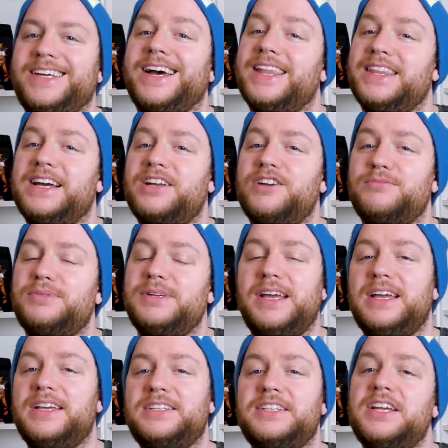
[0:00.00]
and that company
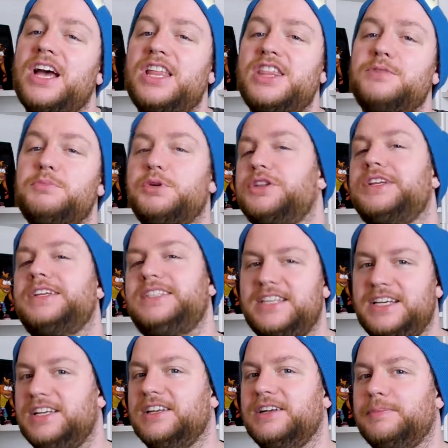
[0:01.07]
is the Monthly Tea
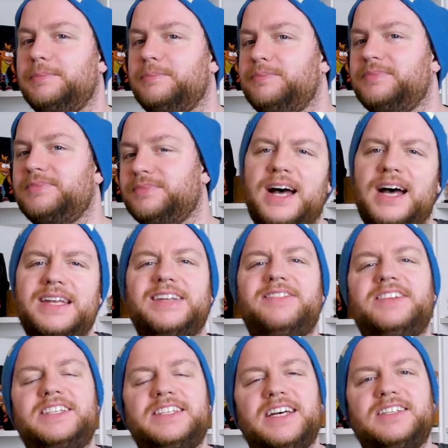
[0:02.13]
Club. And I've
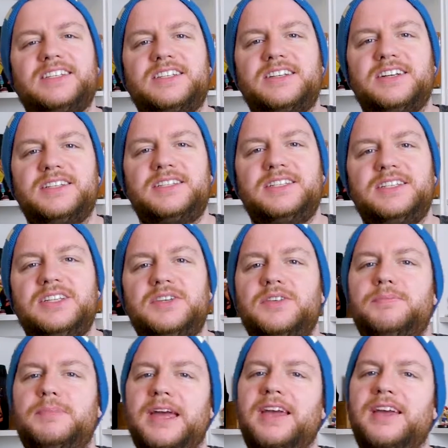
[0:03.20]
decided to continue with
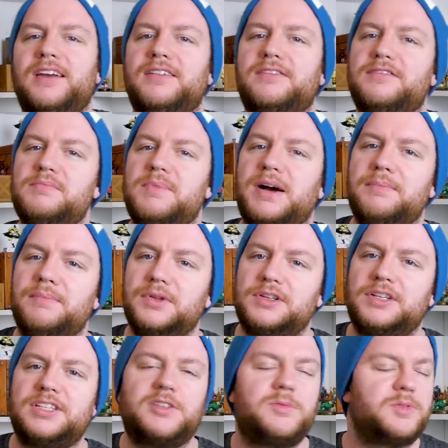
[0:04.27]
paying for my
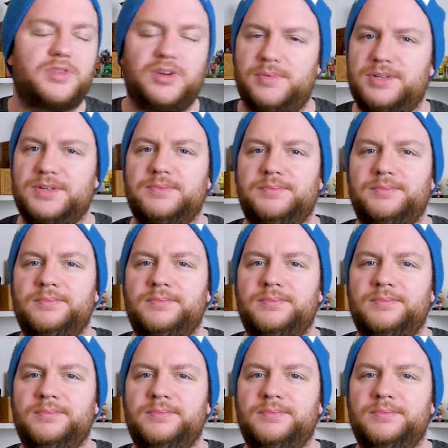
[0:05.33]
monthly subscription.